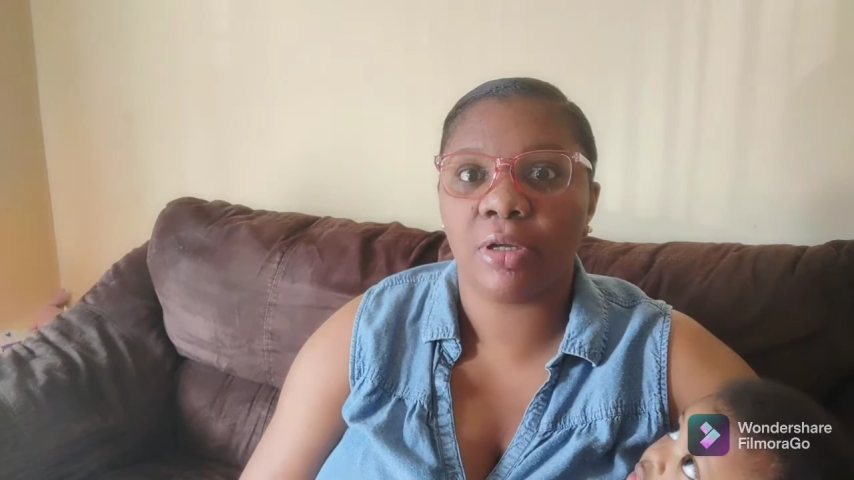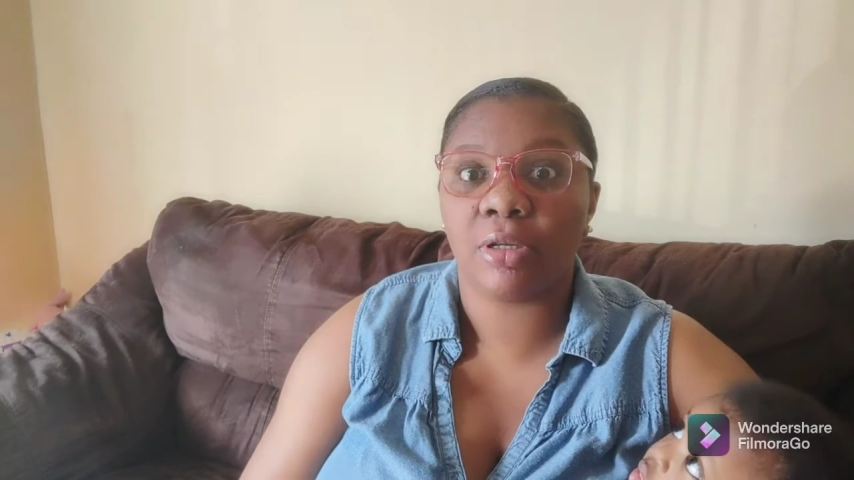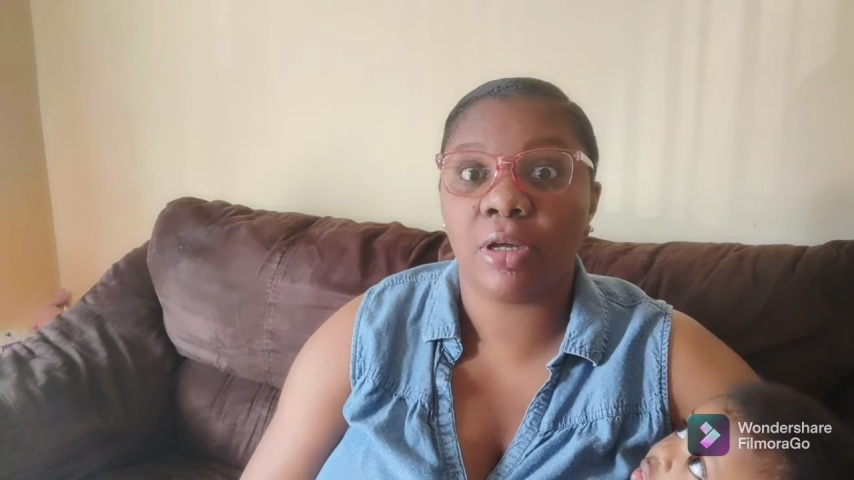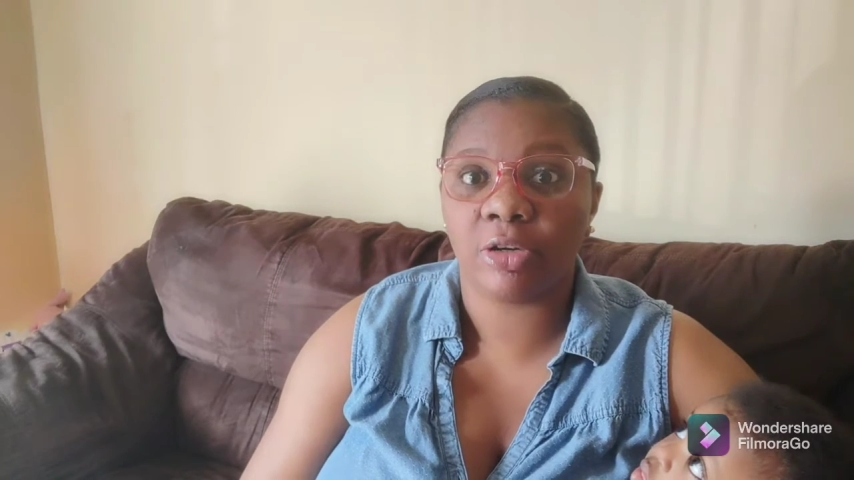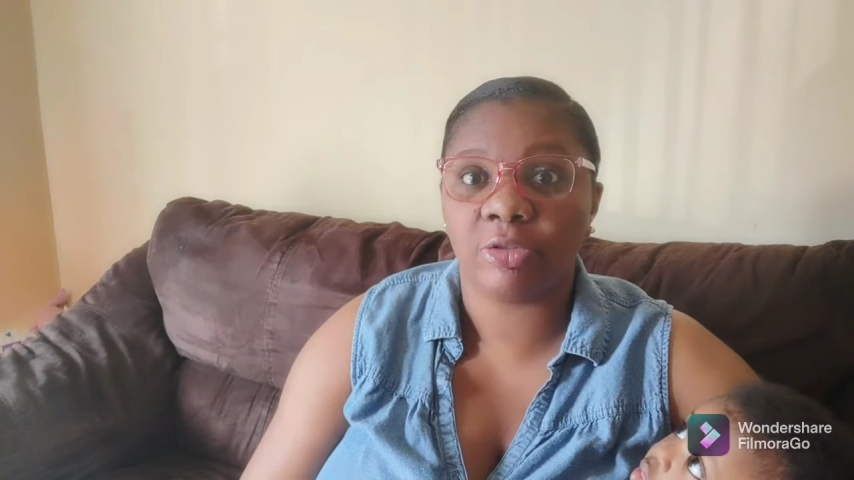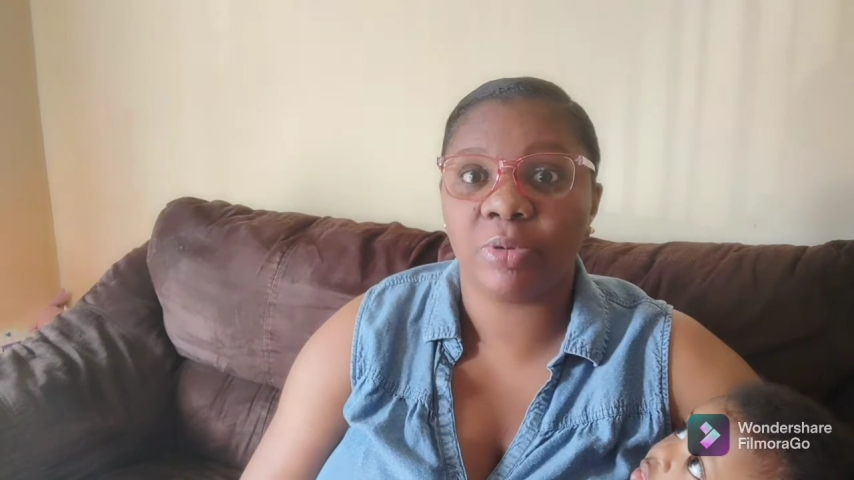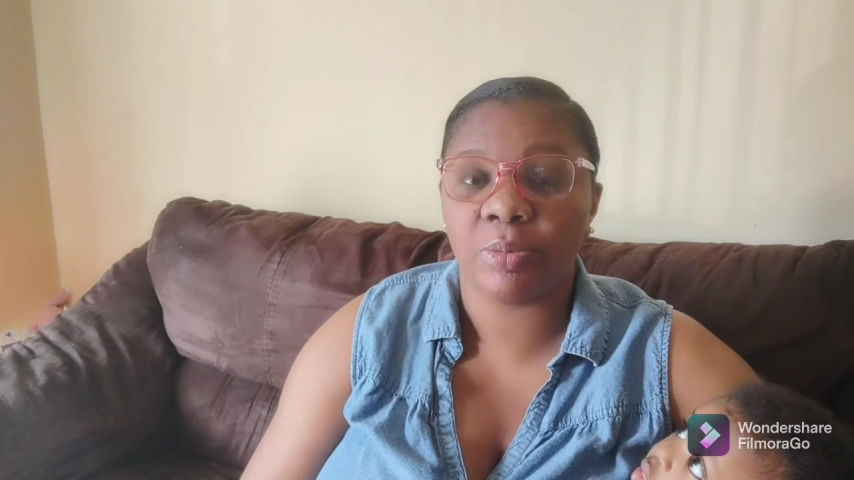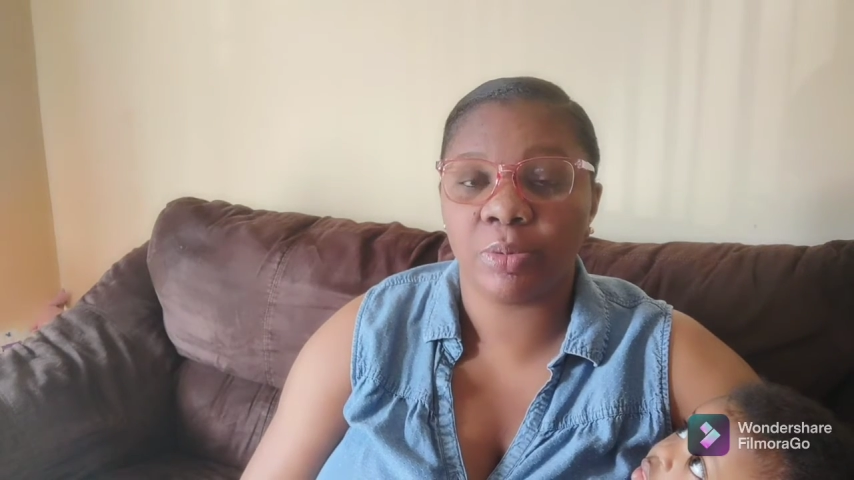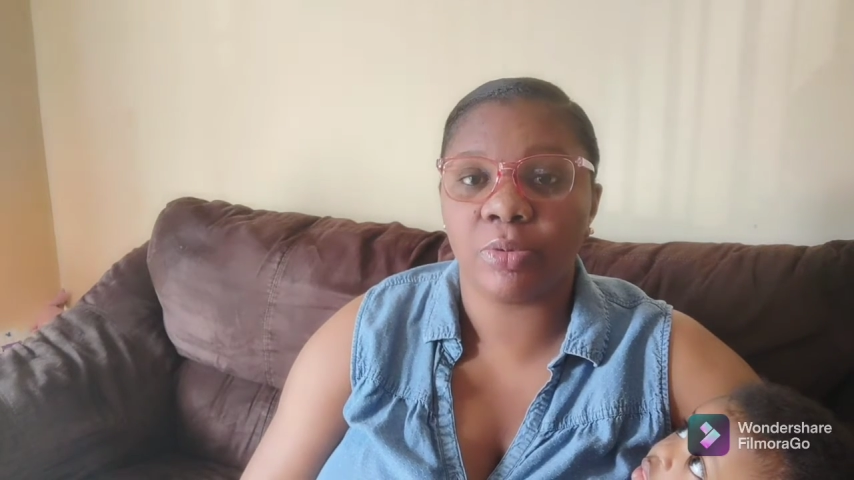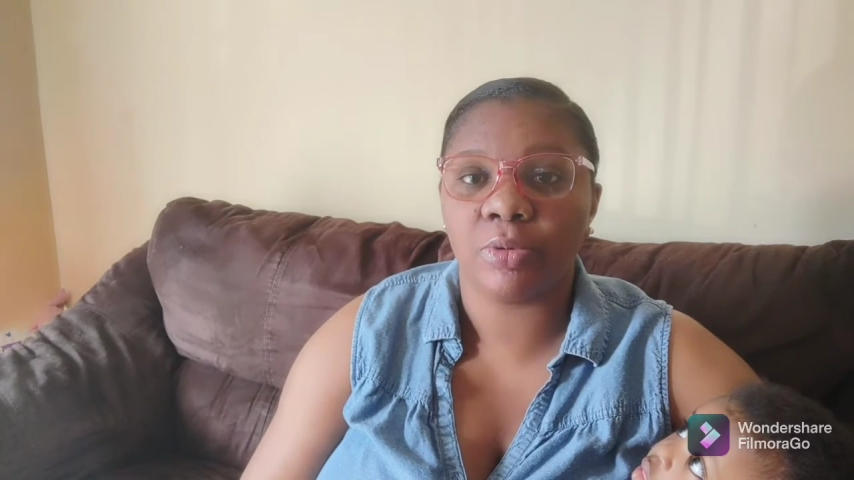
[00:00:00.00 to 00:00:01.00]
a lot of
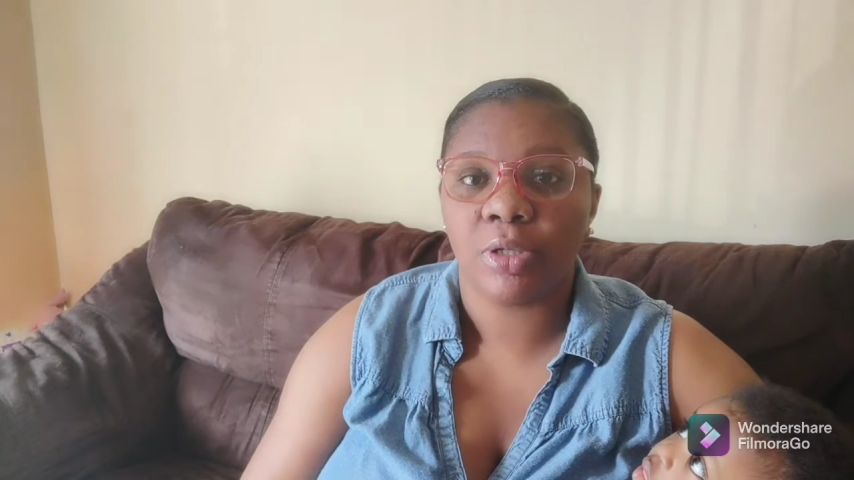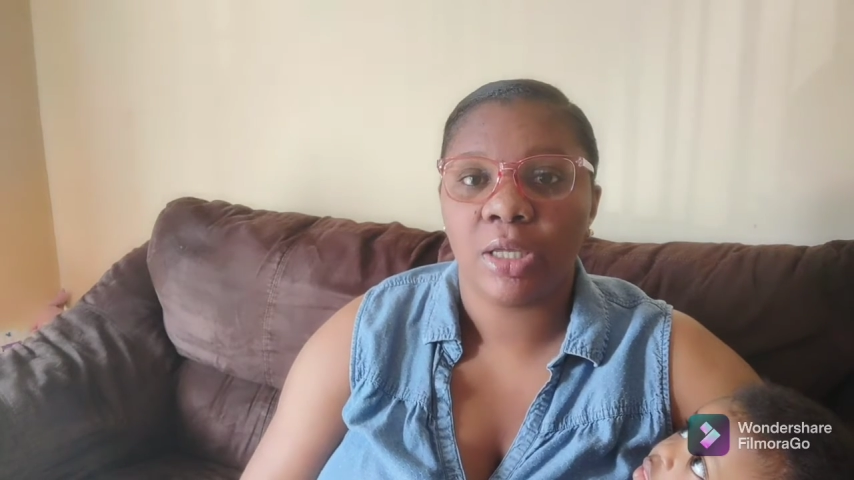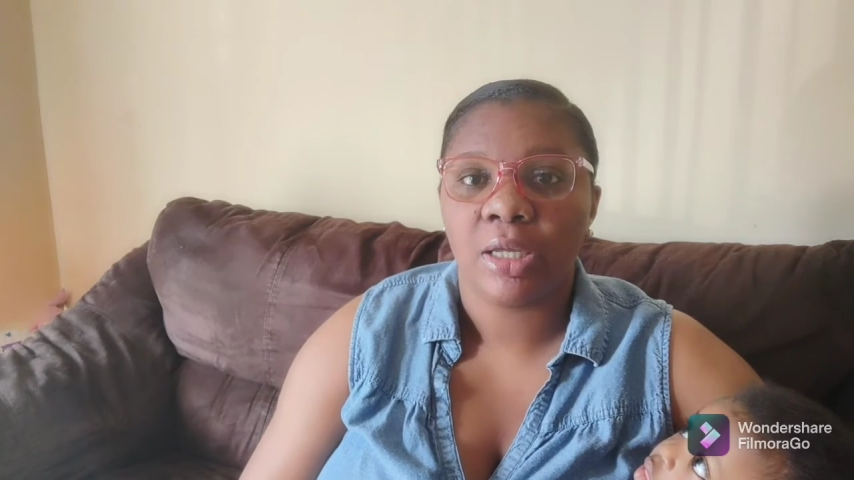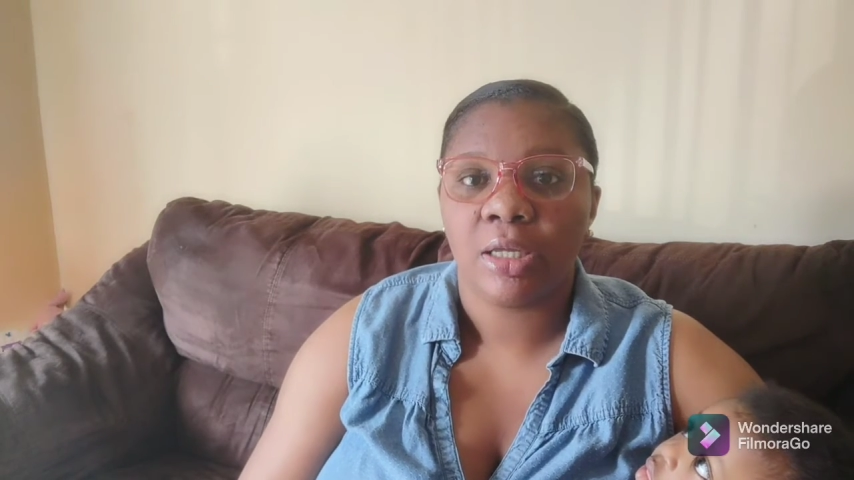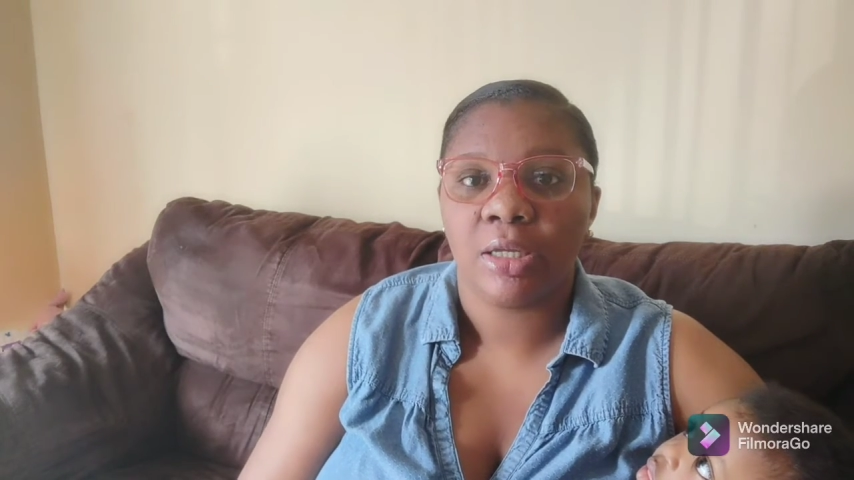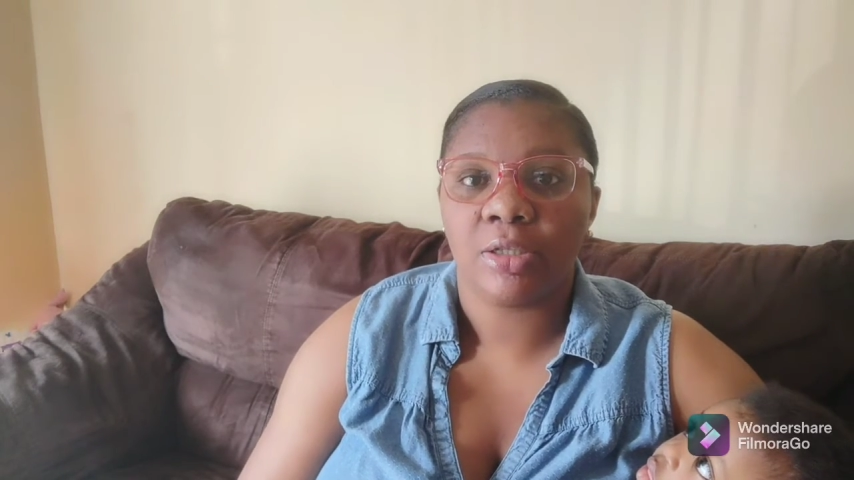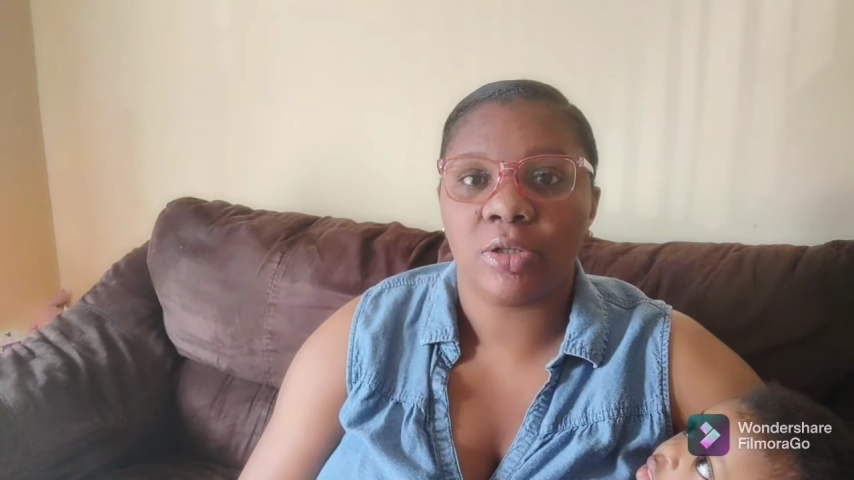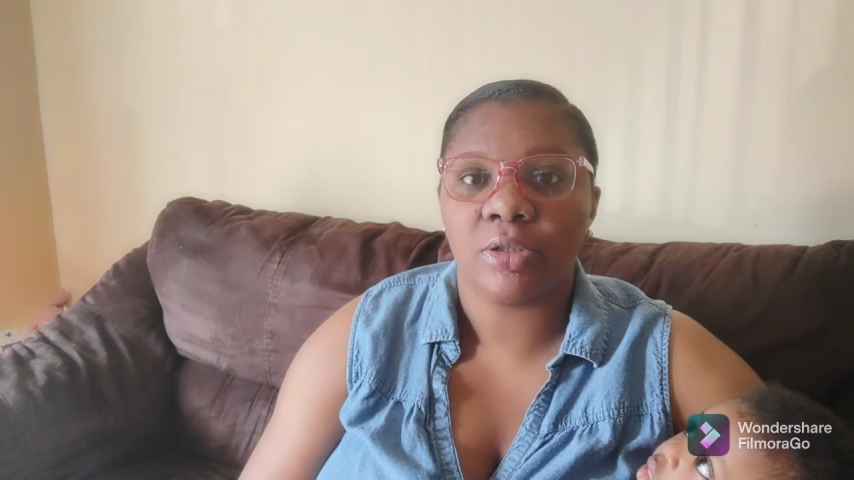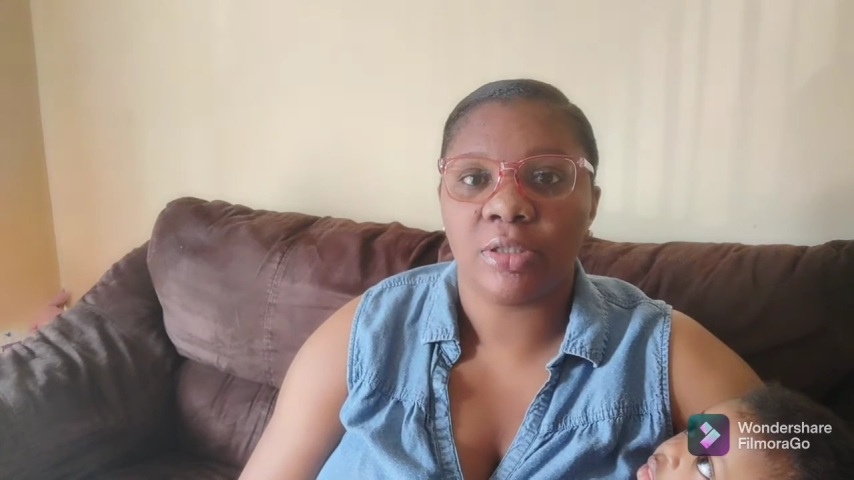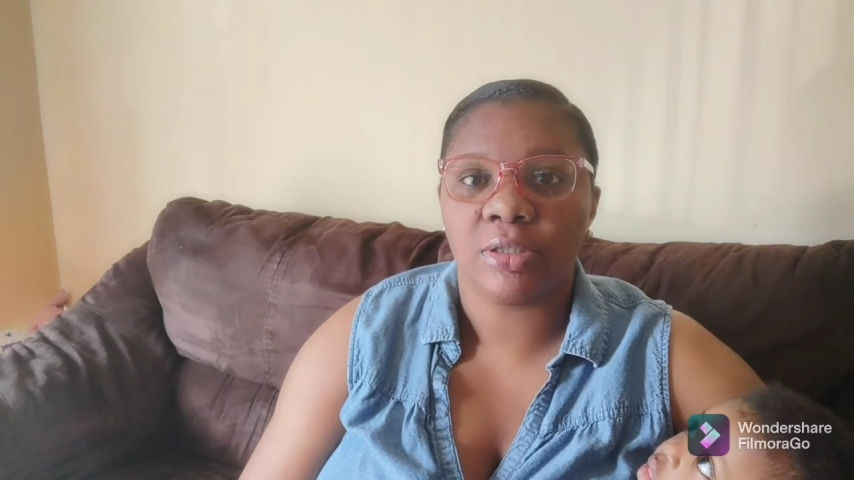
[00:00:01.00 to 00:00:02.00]
people is
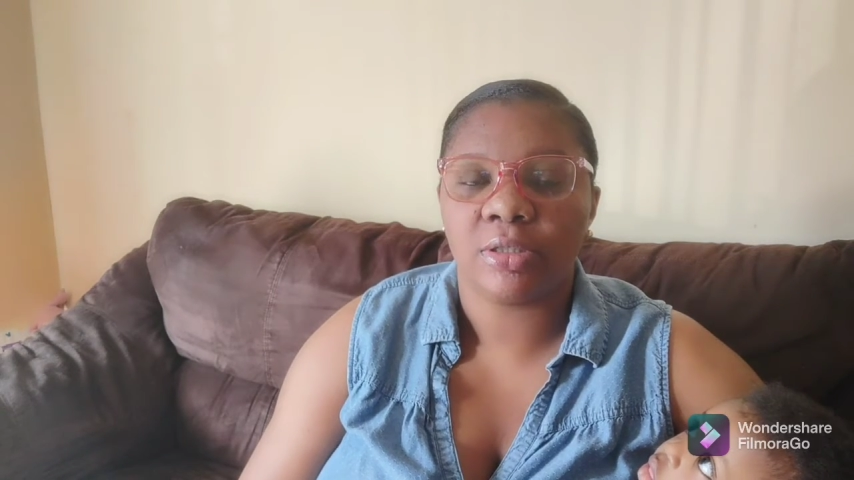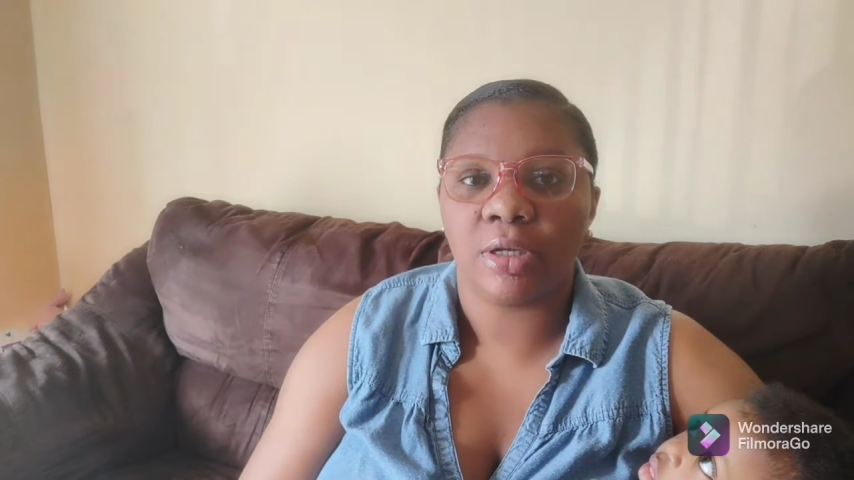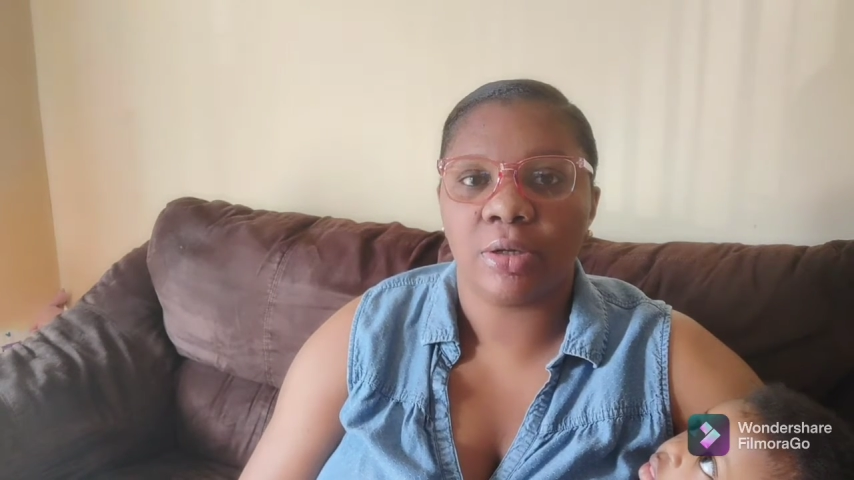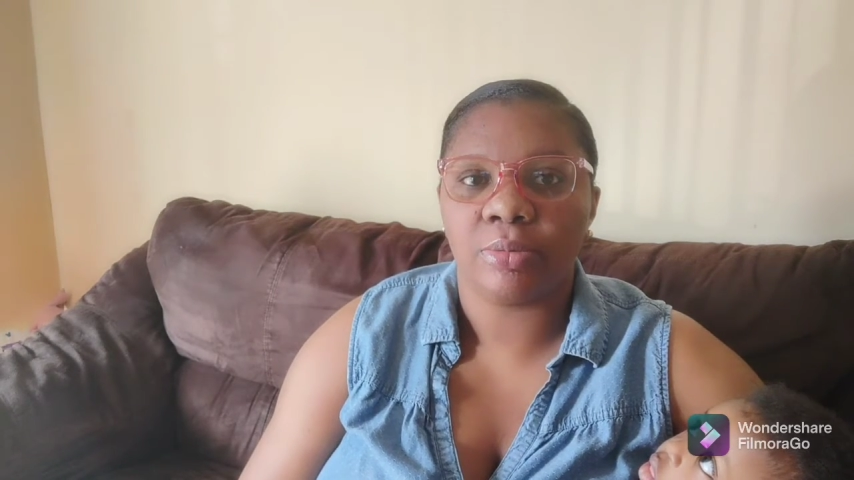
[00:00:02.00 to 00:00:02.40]
on this